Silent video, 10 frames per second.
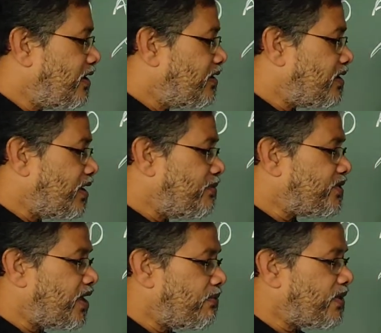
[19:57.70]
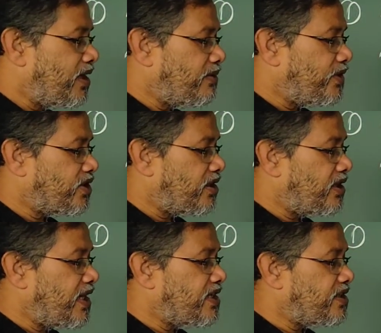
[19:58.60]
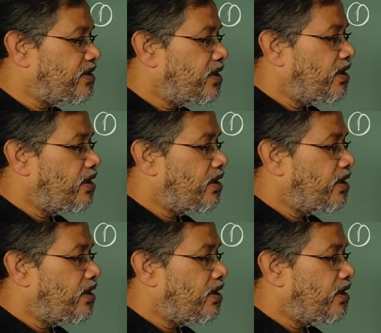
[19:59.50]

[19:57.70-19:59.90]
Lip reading: The term self-cultivation needs